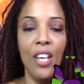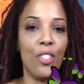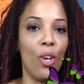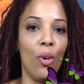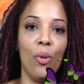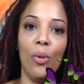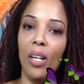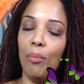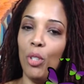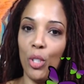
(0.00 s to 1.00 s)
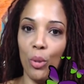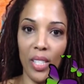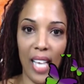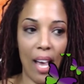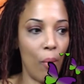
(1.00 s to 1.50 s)
So you can do
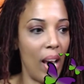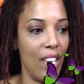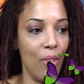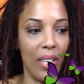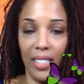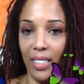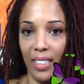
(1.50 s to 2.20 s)
it that way. You can,